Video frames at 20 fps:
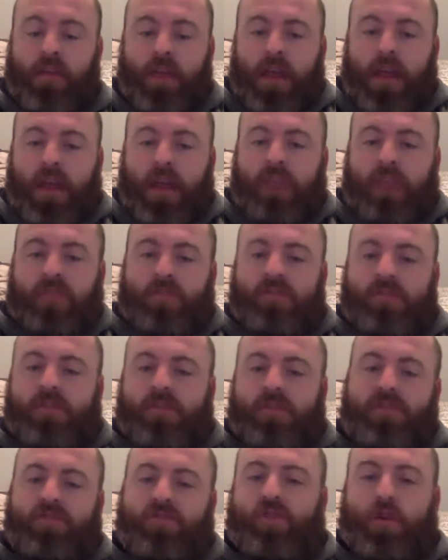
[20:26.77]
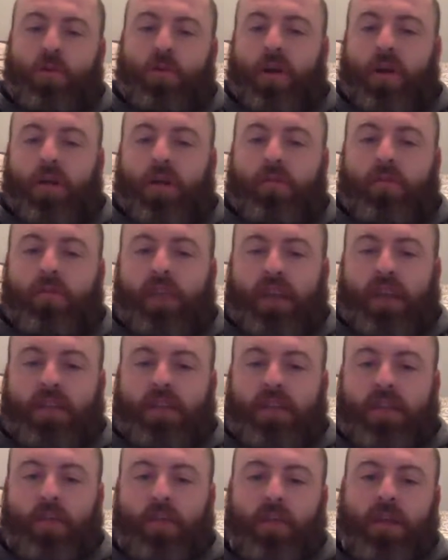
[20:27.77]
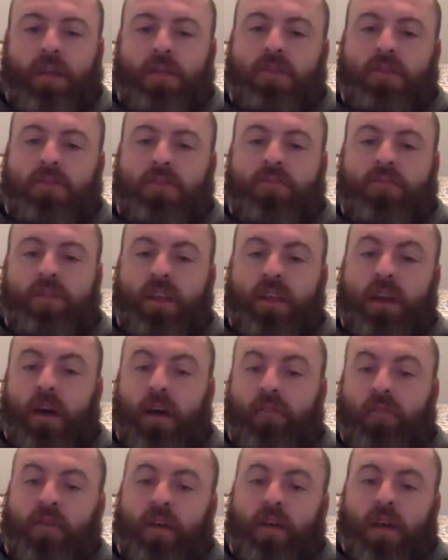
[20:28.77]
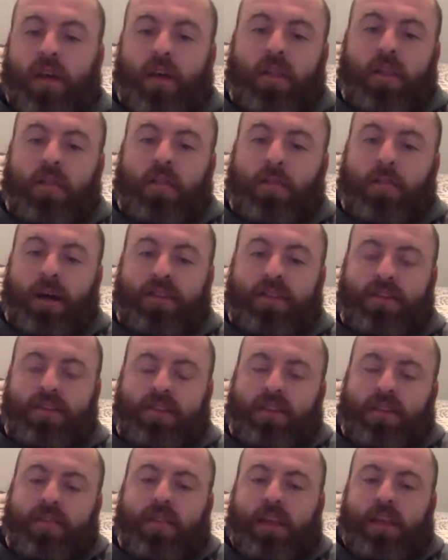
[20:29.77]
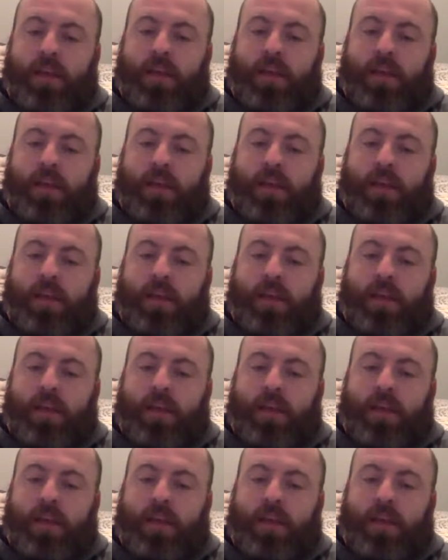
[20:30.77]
And so it's this snowball effect that we just feed off the positivity.